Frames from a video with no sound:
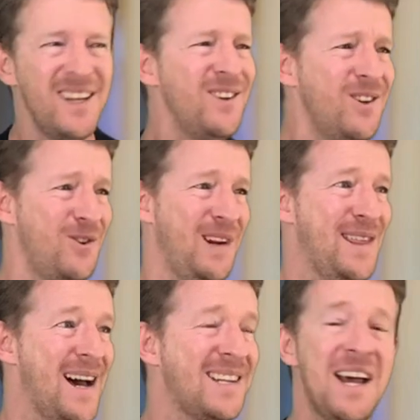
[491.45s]
Not only
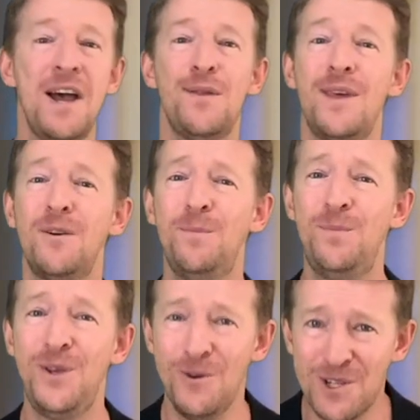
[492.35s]
that, they're
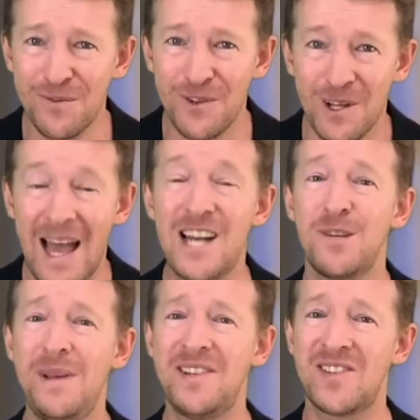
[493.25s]
beautiful and
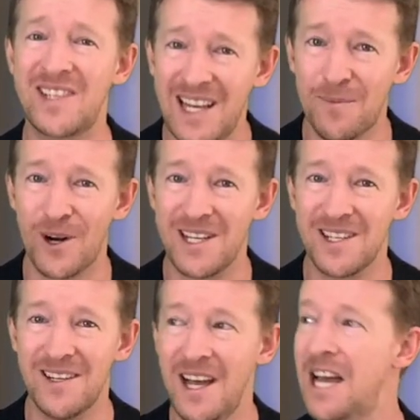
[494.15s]
to be
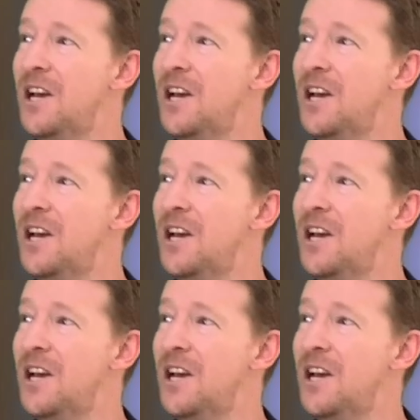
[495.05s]
celebrated.